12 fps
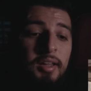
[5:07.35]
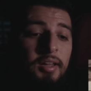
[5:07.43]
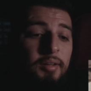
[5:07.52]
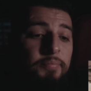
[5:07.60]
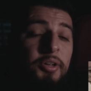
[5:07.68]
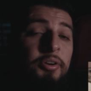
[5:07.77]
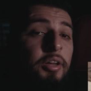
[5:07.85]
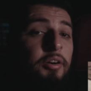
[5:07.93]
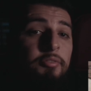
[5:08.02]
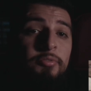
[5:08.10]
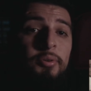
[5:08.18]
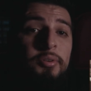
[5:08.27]
They're not
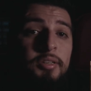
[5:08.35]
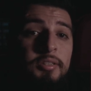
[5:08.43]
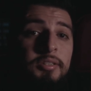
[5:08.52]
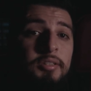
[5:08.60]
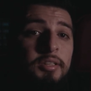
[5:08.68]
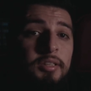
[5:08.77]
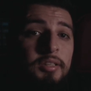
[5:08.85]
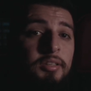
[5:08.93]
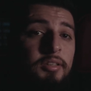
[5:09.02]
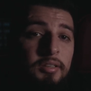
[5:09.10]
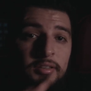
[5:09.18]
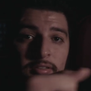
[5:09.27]
in focus,
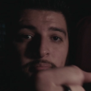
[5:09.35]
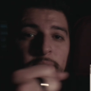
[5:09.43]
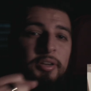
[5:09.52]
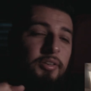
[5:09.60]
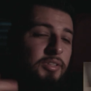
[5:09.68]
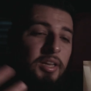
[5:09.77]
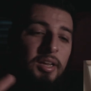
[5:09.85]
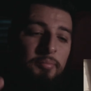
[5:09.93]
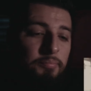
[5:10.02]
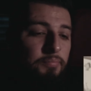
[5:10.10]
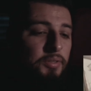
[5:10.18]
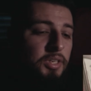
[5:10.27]
the beer tap
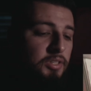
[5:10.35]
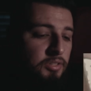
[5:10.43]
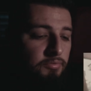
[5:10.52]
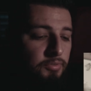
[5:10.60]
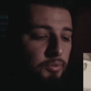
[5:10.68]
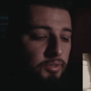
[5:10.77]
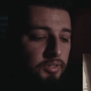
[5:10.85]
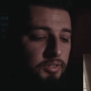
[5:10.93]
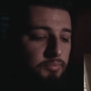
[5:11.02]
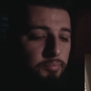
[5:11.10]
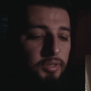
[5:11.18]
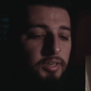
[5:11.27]
thing's in
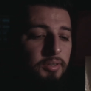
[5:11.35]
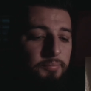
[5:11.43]
focus, but